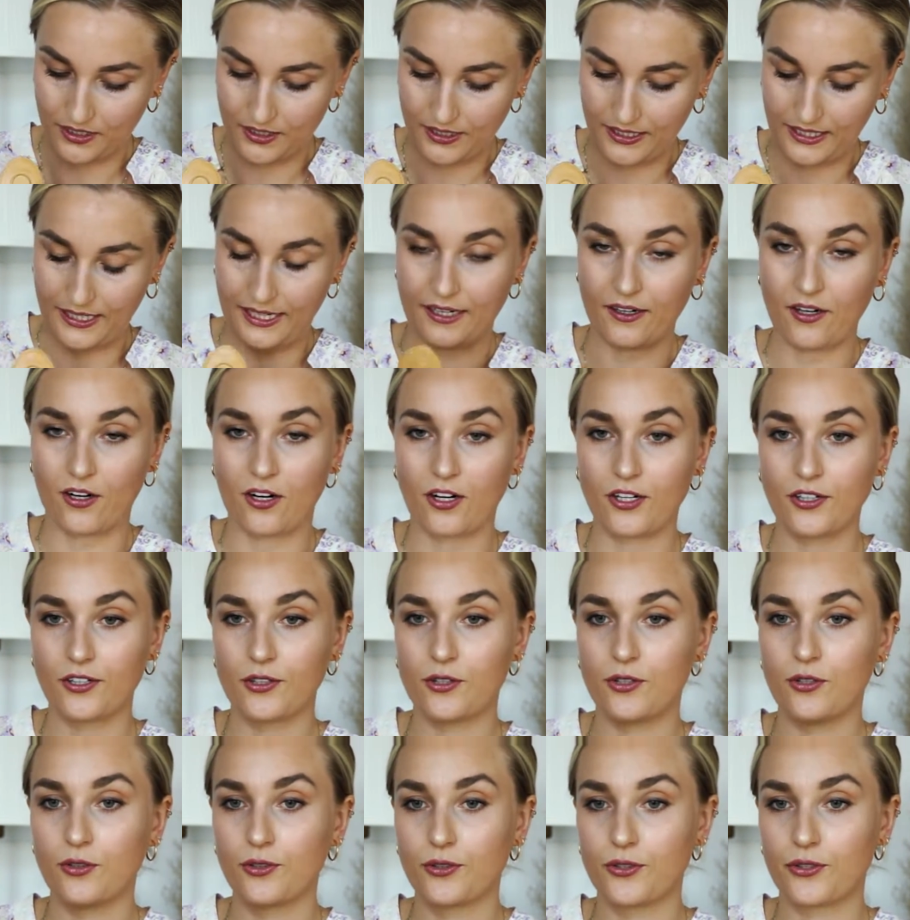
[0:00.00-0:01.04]
a card
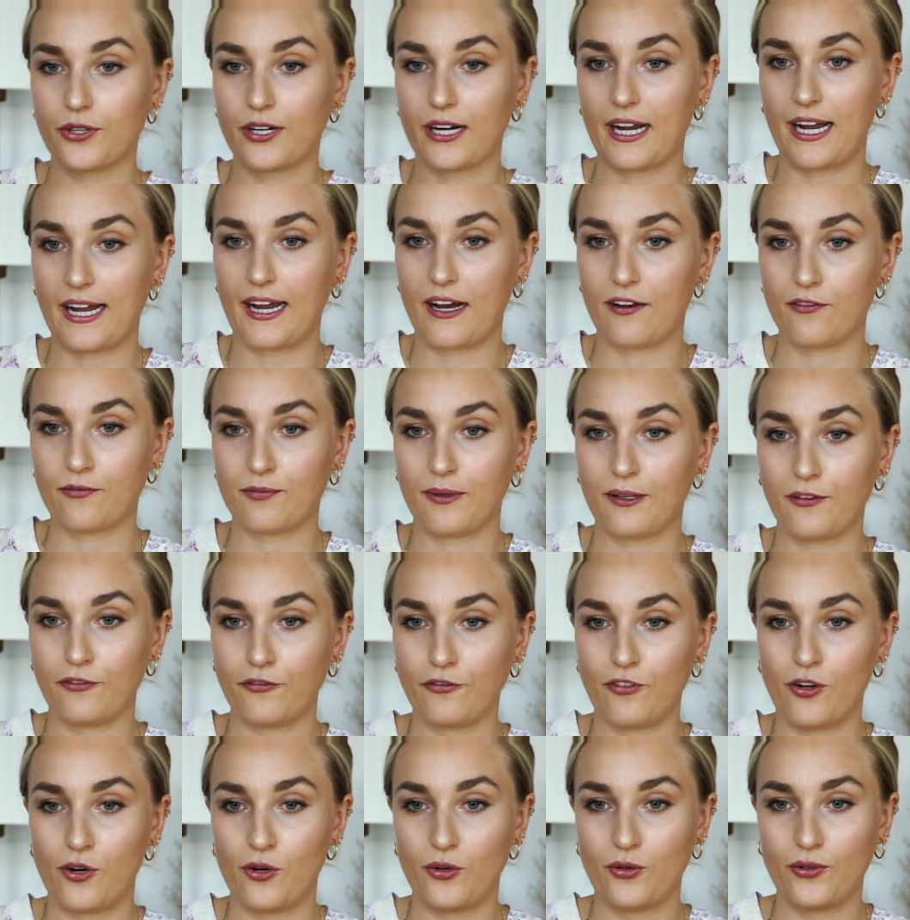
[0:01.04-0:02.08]
holder, I have my
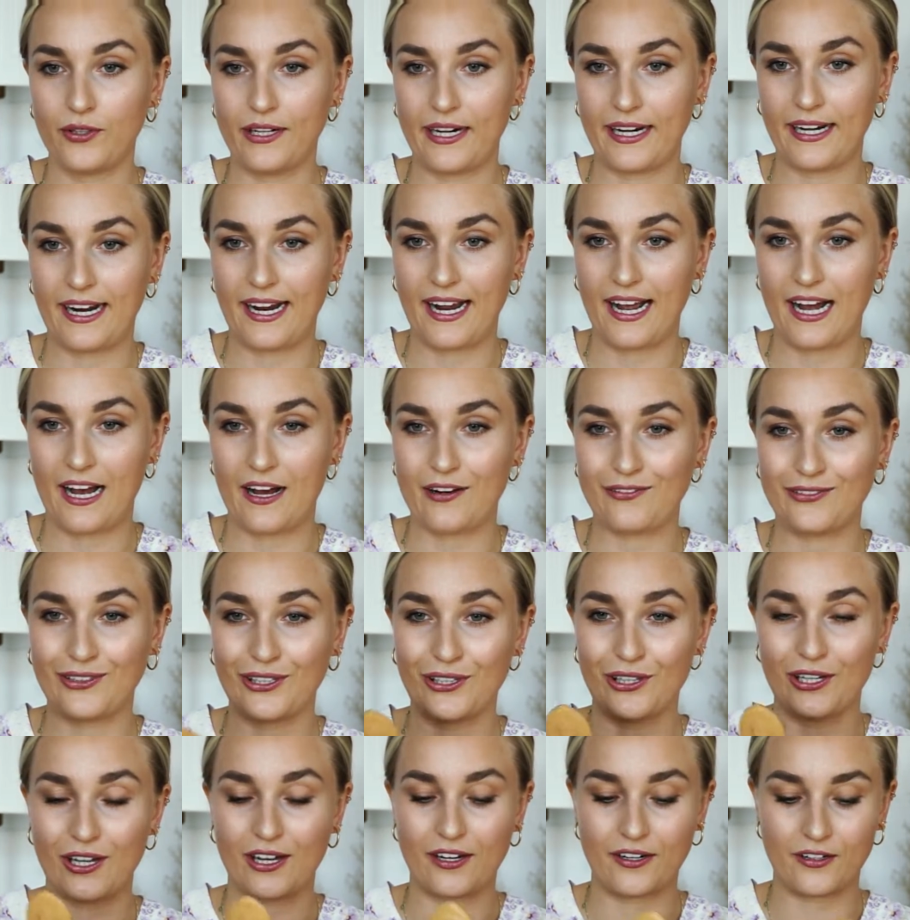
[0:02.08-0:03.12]
phone, and I have a
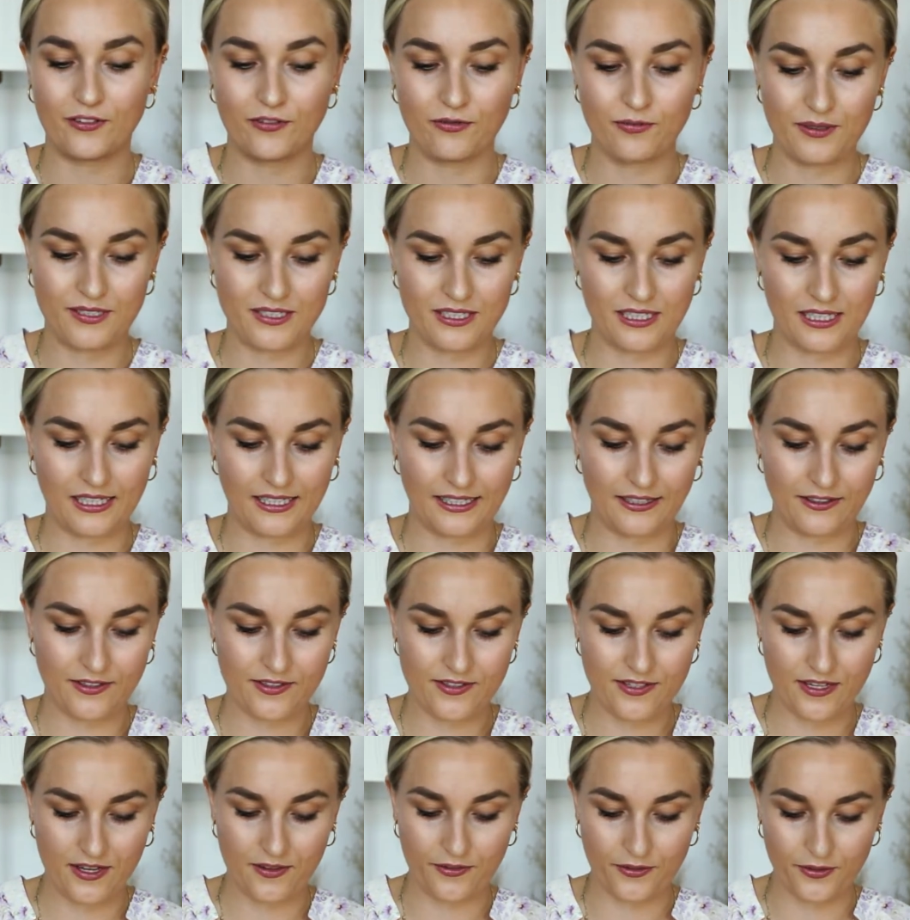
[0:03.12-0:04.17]
lot of
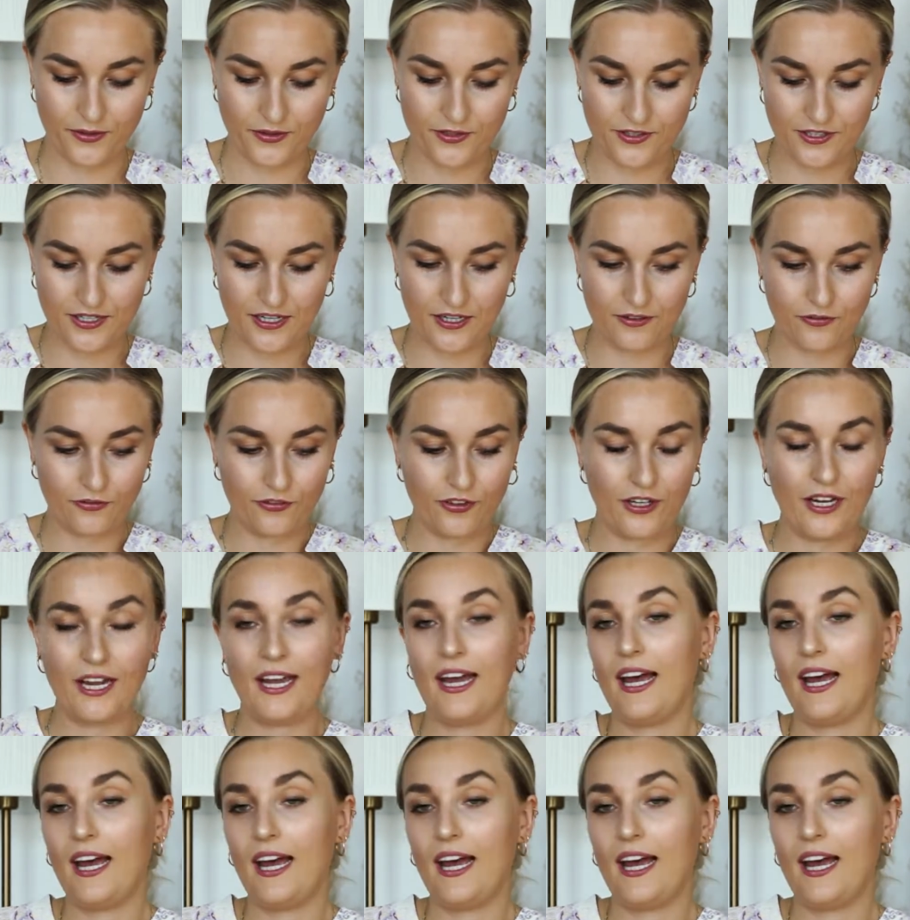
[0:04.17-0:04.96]
miscellaneous other stuff.